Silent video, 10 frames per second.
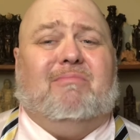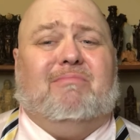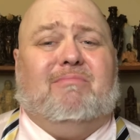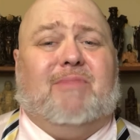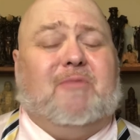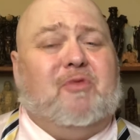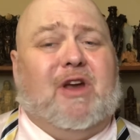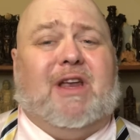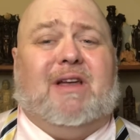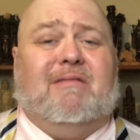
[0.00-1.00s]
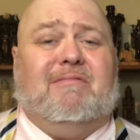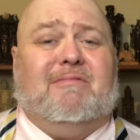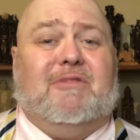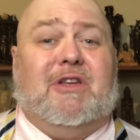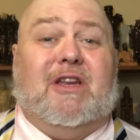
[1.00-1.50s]
Big Pretty,
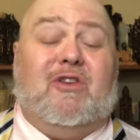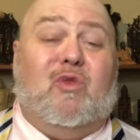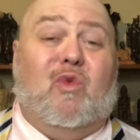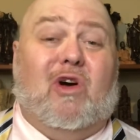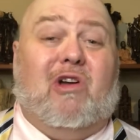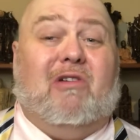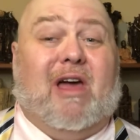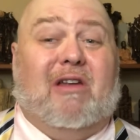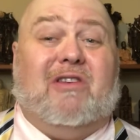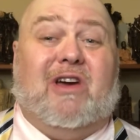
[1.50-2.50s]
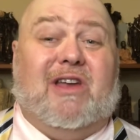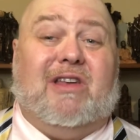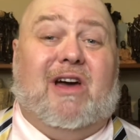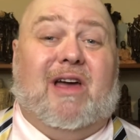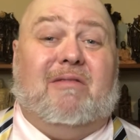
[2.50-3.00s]
you need to do one on how to tie a
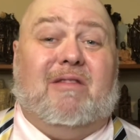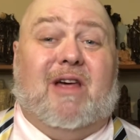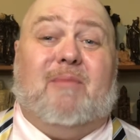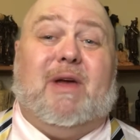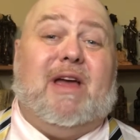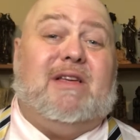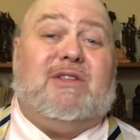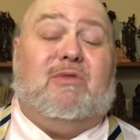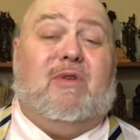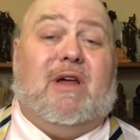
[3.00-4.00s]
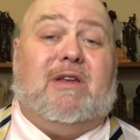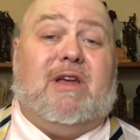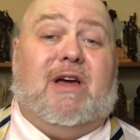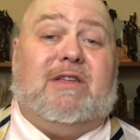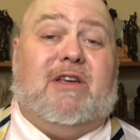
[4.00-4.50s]
tie. A lot of big guys don't know how to tie
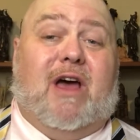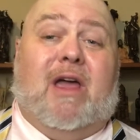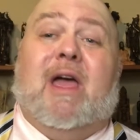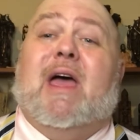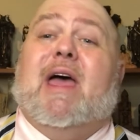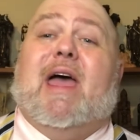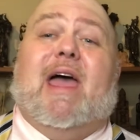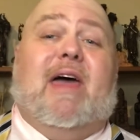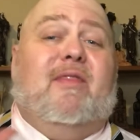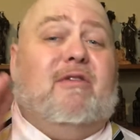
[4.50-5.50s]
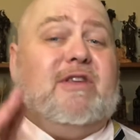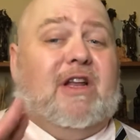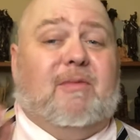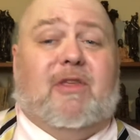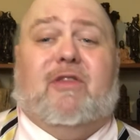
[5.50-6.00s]
a tie. And they're telling
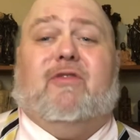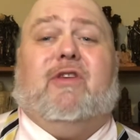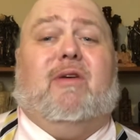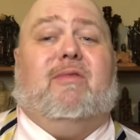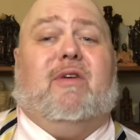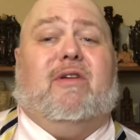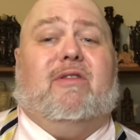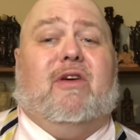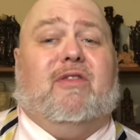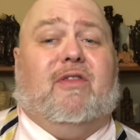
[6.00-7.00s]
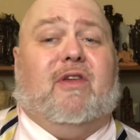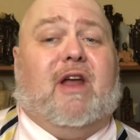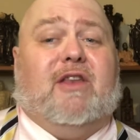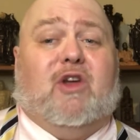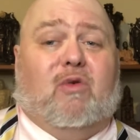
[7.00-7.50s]
me nothing that I
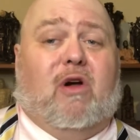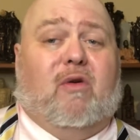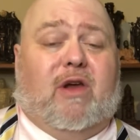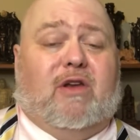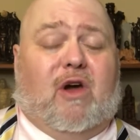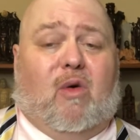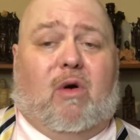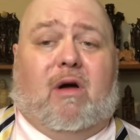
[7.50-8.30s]
don't already know.